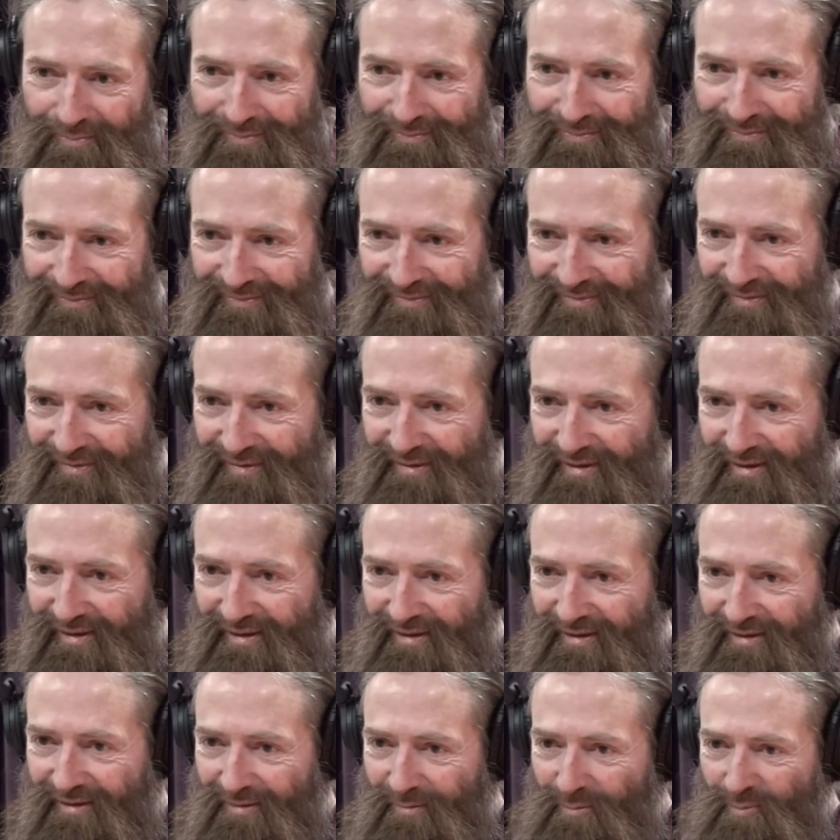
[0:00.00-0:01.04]
Wow.
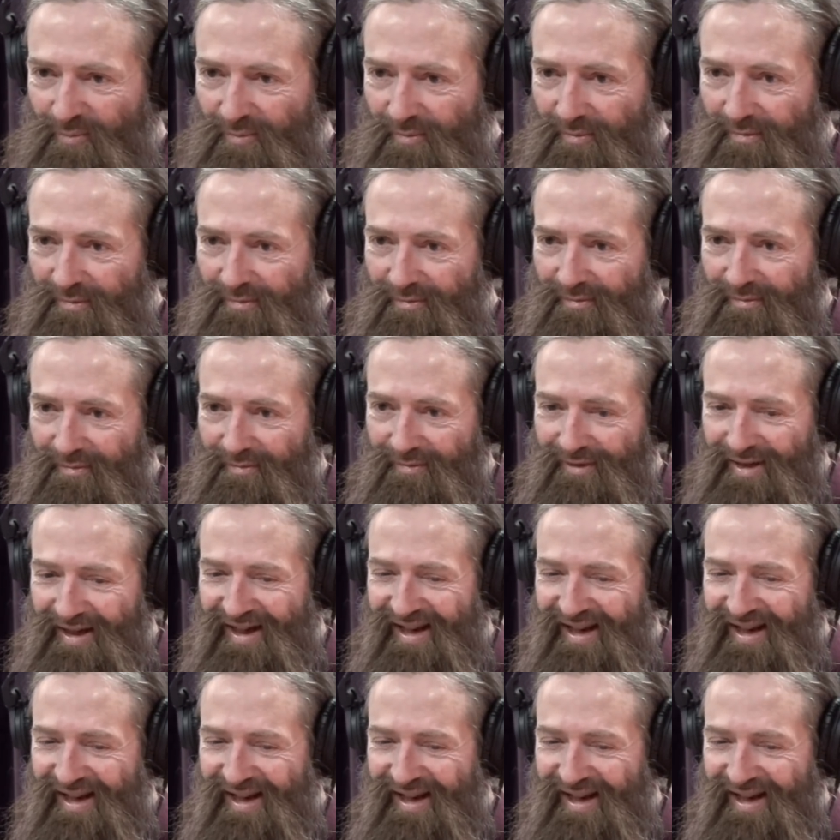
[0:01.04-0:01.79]
You want to drink right now?